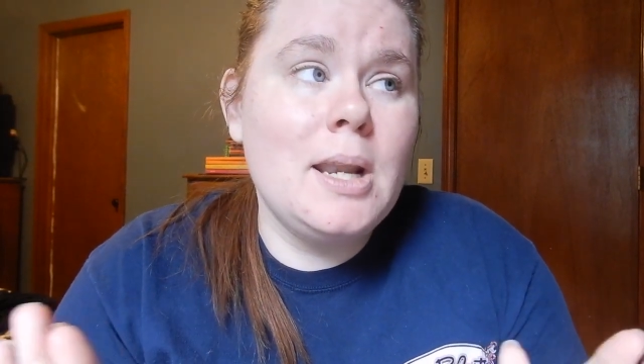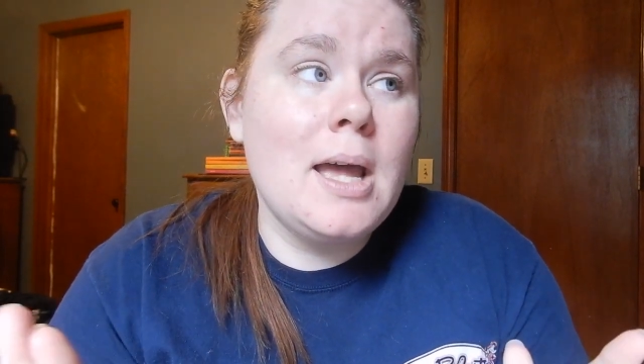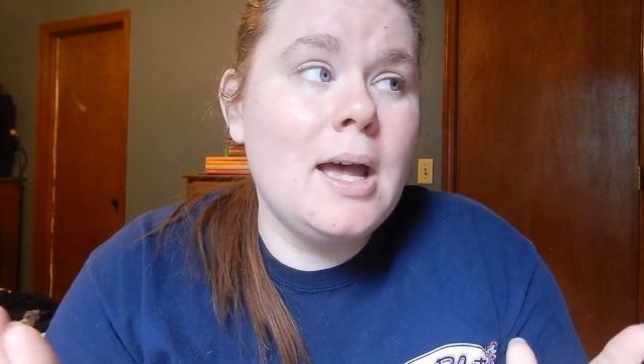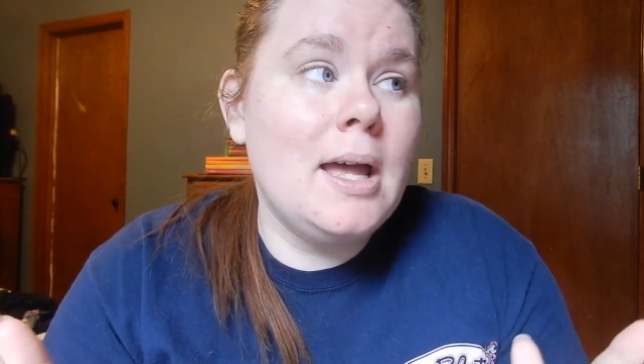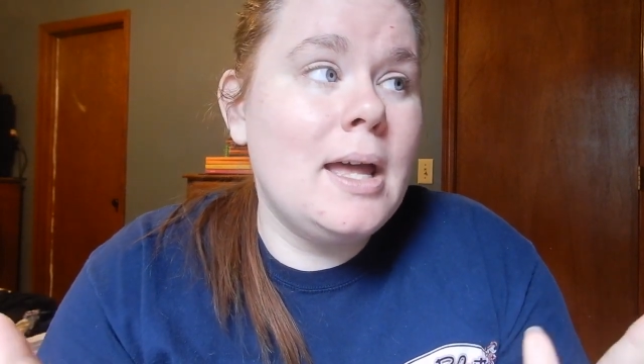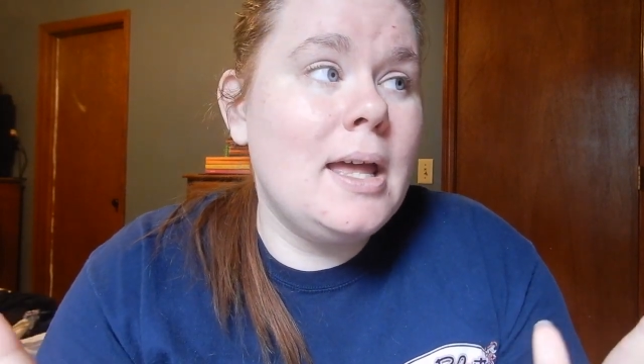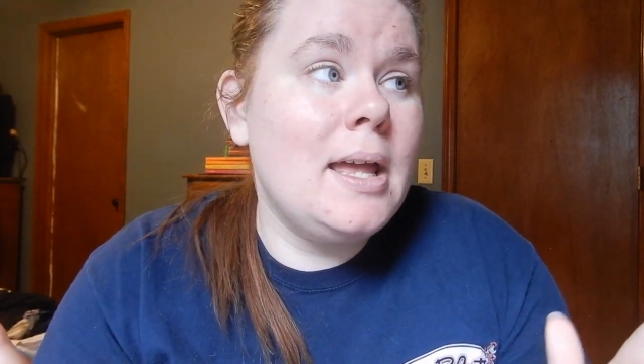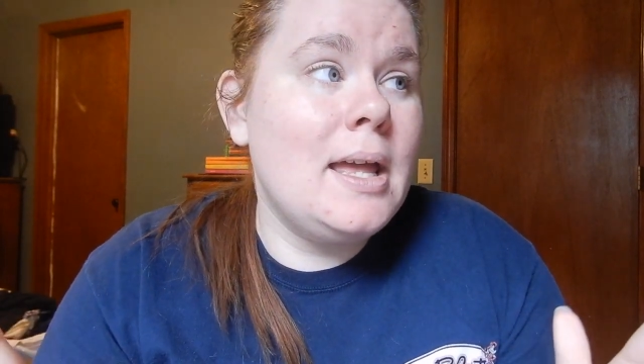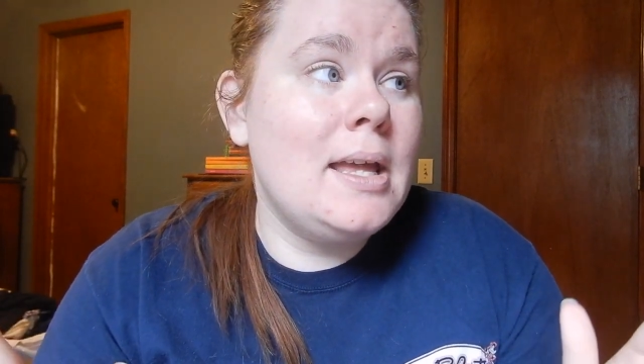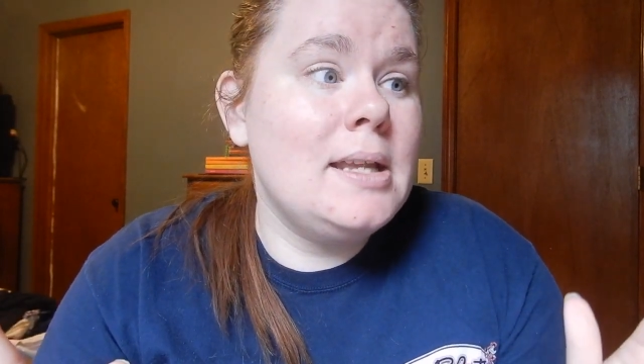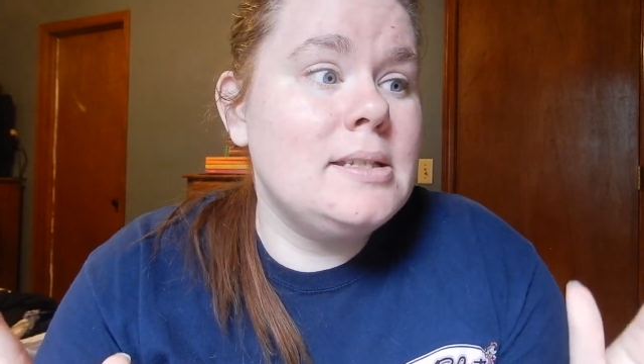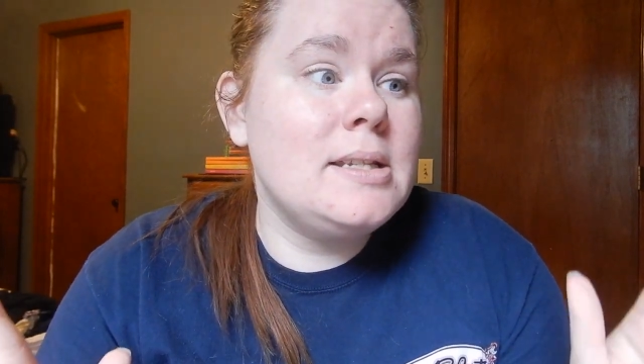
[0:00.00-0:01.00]

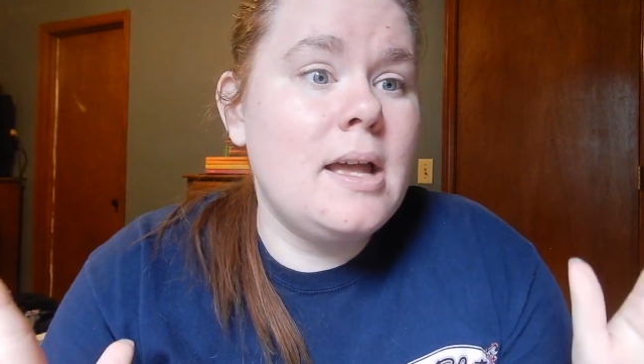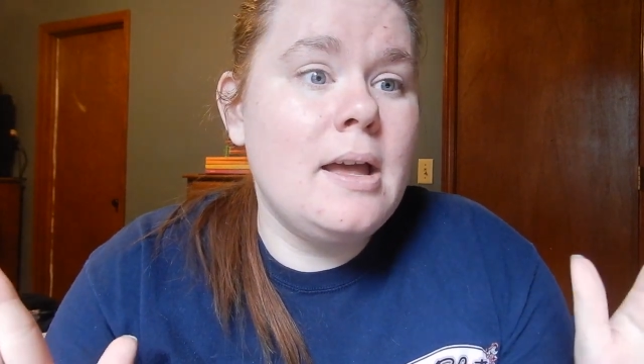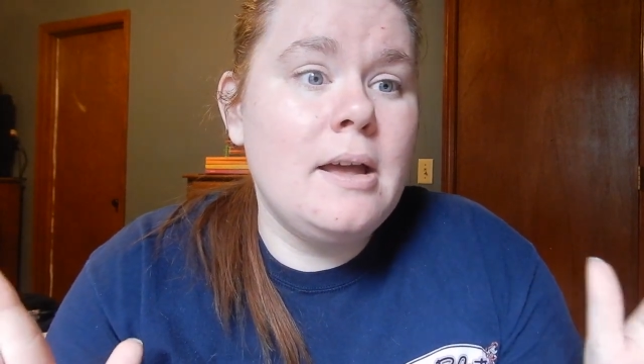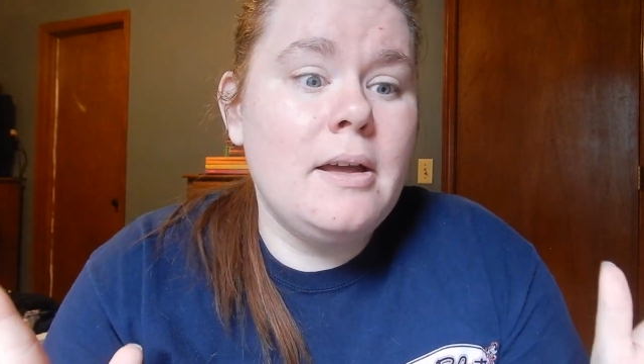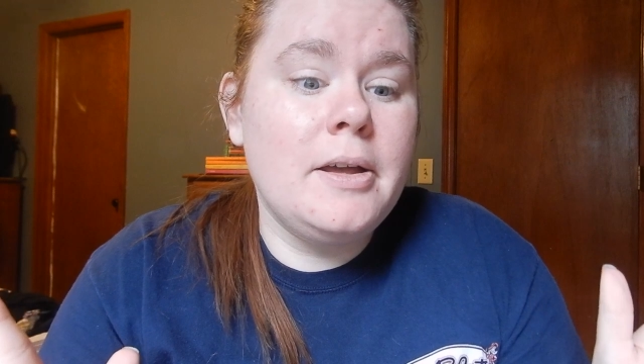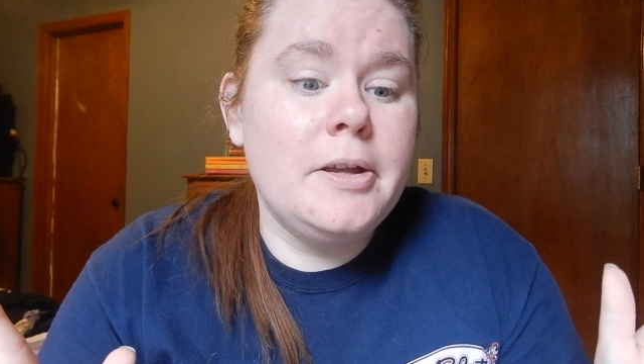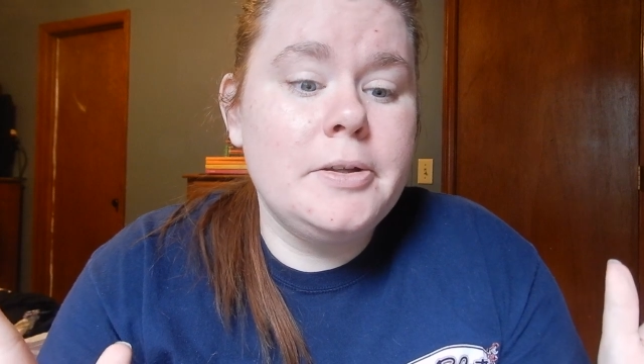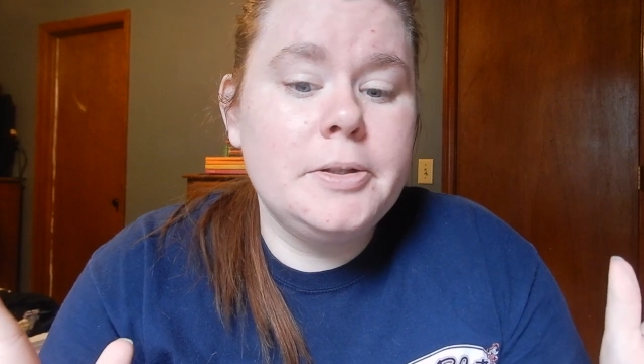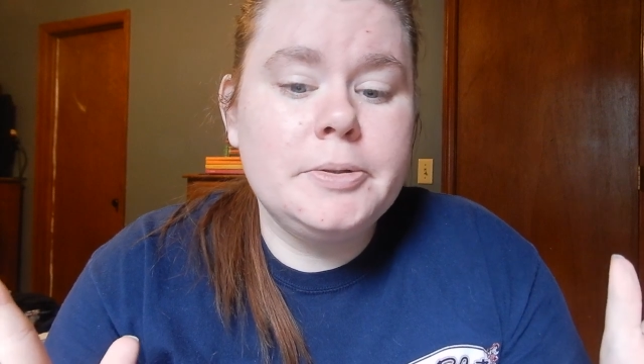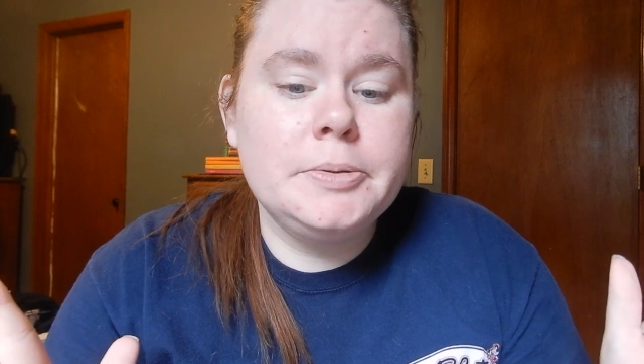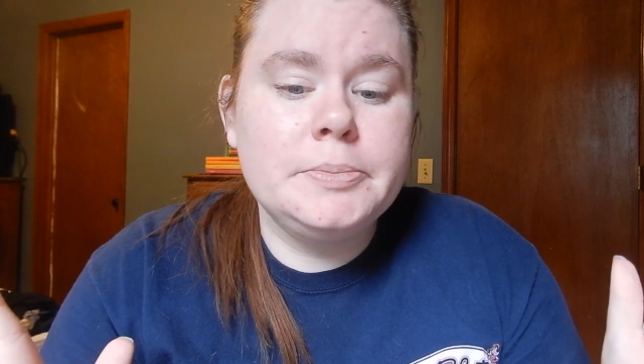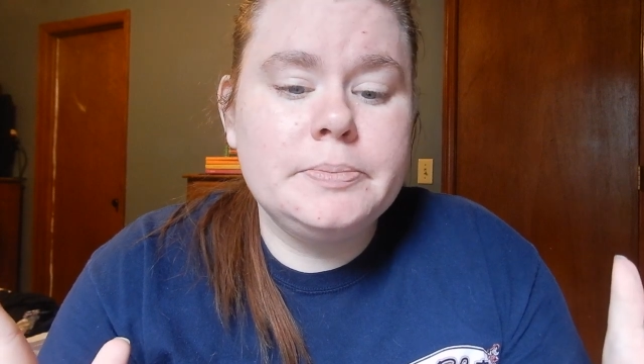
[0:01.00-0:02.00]
not,
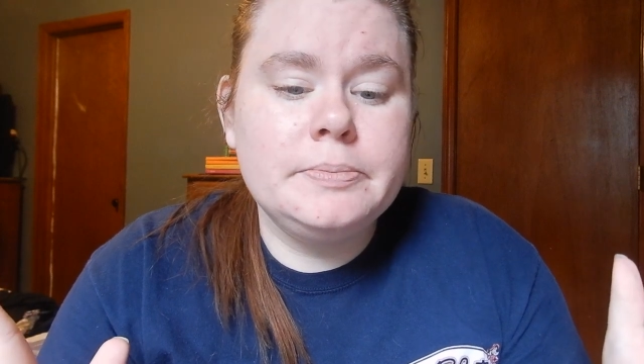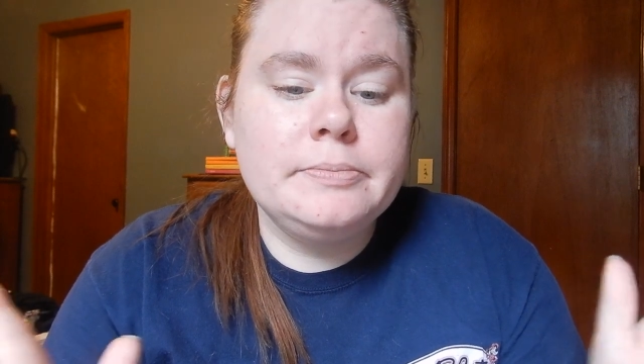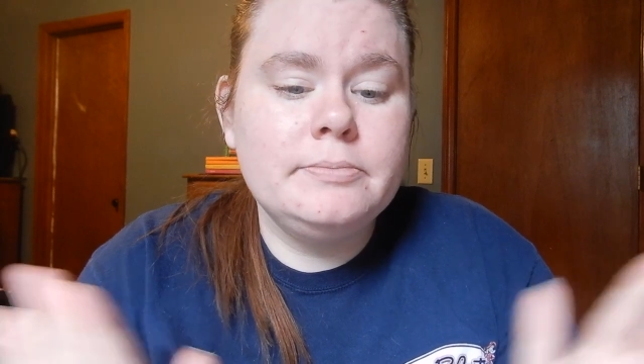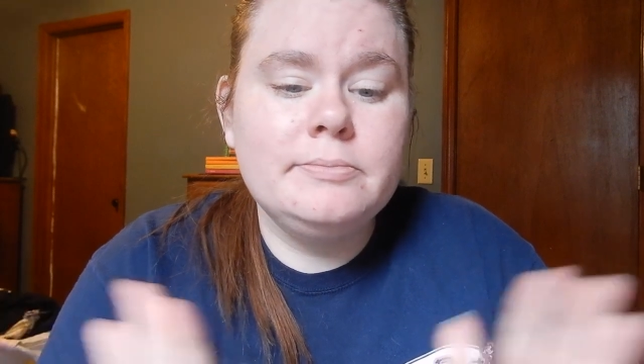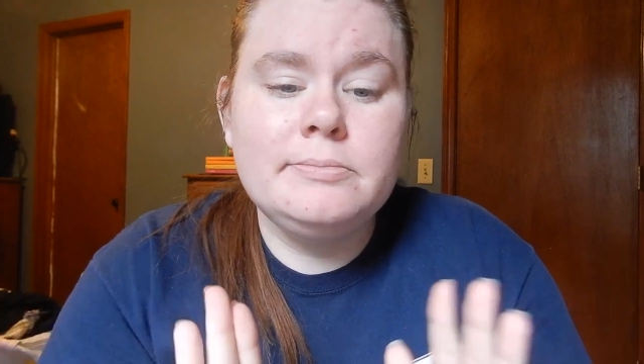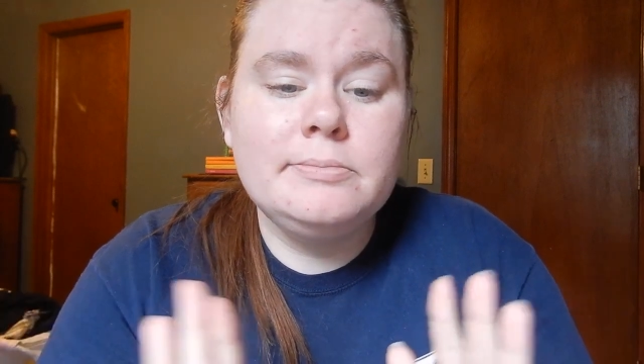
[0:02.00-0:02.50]
I'm